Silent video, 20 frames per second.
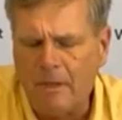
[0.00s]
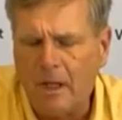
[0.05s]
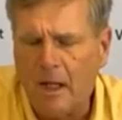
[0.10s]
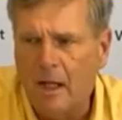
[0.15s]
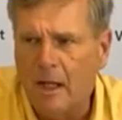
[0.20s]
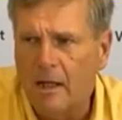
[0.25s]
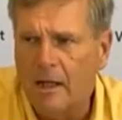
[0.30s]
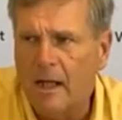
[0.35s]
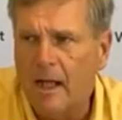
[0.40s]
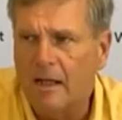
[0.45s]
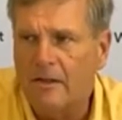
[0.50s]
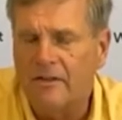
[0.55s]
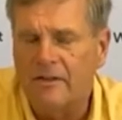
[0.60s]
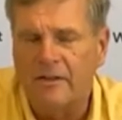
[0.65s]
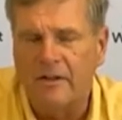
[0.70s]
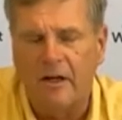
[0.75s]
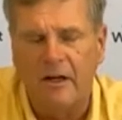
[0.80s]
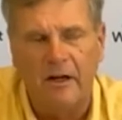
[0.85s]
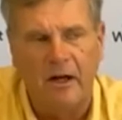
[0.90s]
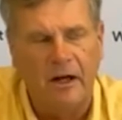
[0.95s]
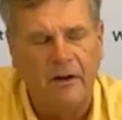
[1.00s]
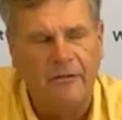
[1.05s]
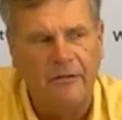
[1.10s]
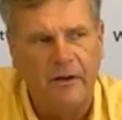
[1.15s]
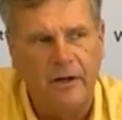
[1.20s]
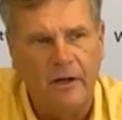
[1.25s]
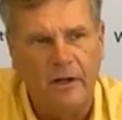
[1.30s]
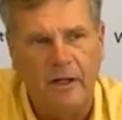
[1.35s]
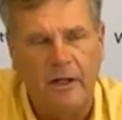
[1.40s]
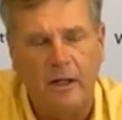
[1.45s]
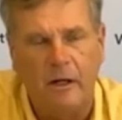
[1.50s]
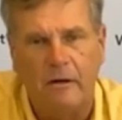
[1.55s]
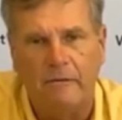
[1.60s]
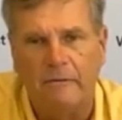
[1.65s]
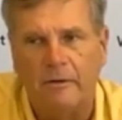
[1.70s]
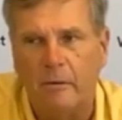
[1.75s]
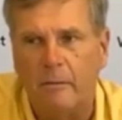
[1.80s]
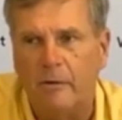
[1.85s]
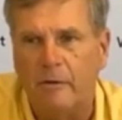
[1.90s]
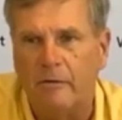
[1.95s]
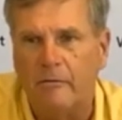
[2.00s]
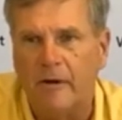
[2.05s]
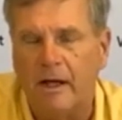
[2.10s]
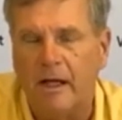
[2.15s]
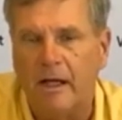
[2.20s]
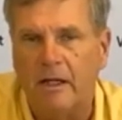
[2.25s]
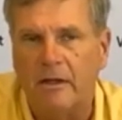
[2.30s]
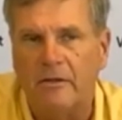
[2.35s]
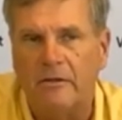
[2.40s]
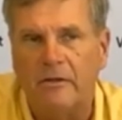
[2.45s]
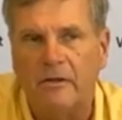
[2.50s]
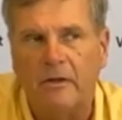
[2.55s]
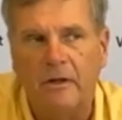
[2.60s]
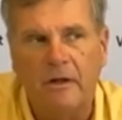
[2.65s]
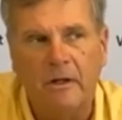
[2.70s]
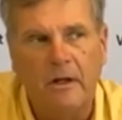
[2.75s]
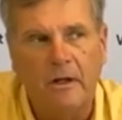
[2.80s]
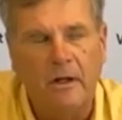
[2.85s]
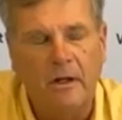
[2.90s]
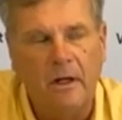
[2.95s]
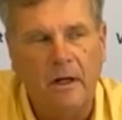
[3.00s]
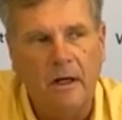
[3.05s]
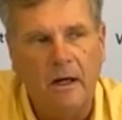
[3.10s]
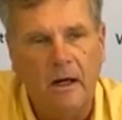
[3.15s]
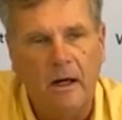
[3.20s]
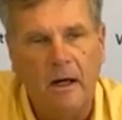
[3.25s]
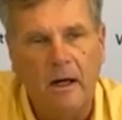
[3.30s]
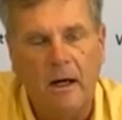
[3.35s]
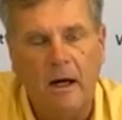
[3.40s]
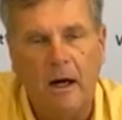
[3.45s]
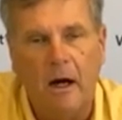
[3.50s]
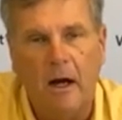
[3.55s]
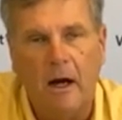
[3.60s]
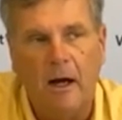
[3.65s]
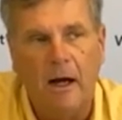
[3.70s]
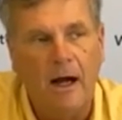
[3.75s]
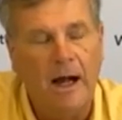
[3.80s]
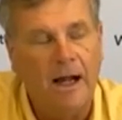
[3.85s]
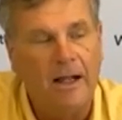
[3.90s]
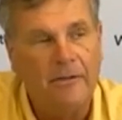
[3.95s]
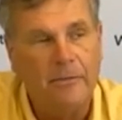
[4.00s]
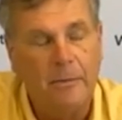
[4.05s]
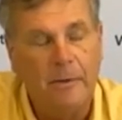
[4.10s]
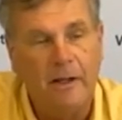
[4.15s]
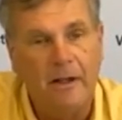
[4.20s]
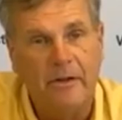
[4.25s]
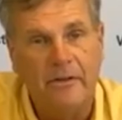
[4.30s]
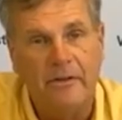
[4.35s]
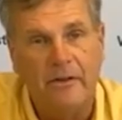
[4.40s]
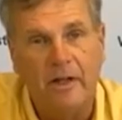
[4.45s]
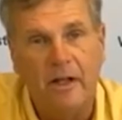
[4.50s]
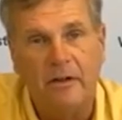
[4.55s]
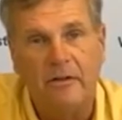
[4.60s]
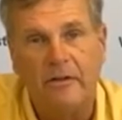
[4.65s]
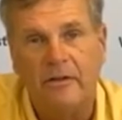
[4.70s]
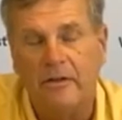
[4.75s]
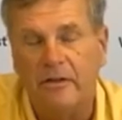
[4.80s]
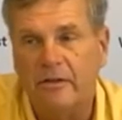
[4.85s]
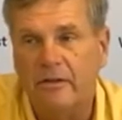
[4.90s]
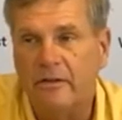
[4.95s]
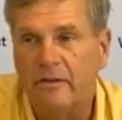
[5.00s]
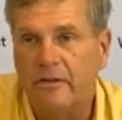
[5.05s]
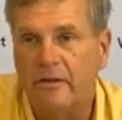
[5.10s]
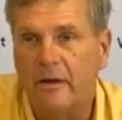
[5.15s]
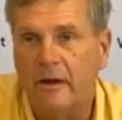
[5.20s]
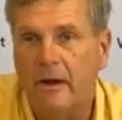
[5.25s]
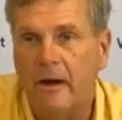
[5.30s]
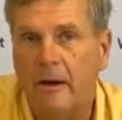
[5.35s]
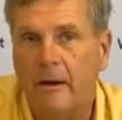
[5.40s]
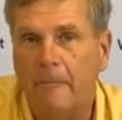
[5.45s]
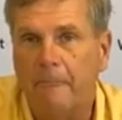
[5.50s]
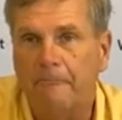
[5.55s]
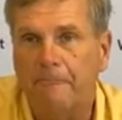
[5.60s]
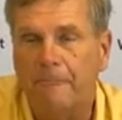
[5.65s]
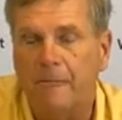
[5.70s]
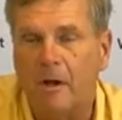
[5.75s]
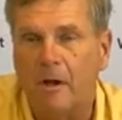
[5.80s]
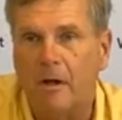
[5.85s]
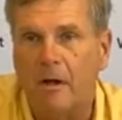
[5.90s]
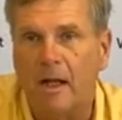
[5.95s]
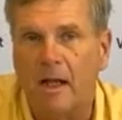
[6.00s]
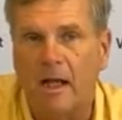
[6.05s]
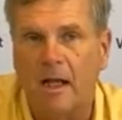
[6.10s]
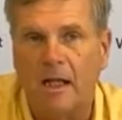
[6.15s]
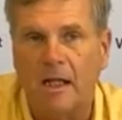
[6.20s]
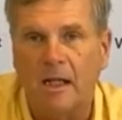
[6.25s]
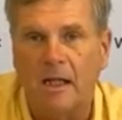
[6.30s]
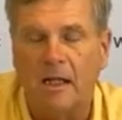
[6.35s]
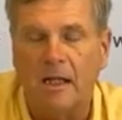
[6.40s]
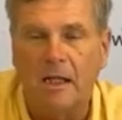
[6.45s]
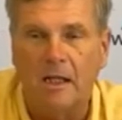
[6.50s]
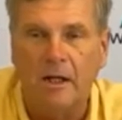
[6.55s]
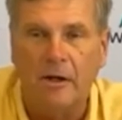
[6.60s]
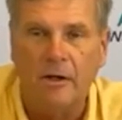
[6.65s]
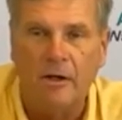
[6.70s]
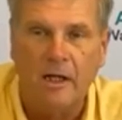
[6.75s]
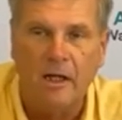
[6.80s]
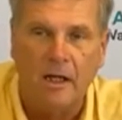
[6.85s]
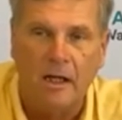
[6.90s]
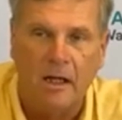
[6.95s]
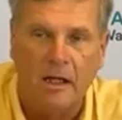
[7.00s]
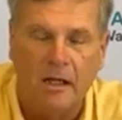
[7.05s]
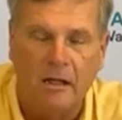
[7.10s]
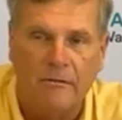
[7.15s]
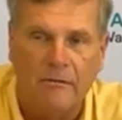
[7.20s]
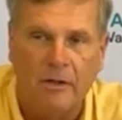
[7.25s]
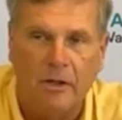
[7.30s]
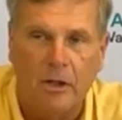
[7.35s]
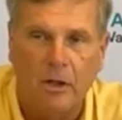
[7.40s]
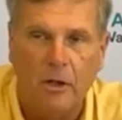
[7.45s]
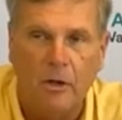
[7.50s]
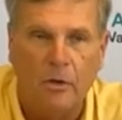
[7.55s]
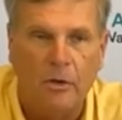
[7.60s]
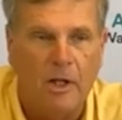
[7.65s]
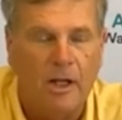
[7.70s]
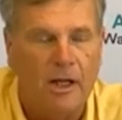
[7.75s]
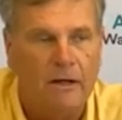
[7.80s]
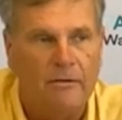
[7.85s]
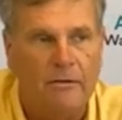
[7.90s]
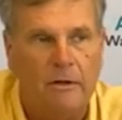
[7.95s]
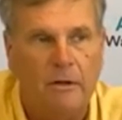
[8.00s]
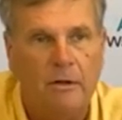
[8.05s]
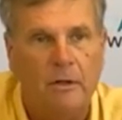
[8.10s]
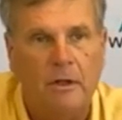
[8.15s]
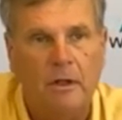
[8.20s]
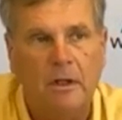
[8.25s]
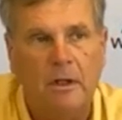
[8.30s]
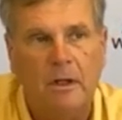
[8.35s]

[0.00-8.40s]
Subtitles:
And that's a fairly comfortable range. Our hospitalizations are hanging in there at kind of a low level.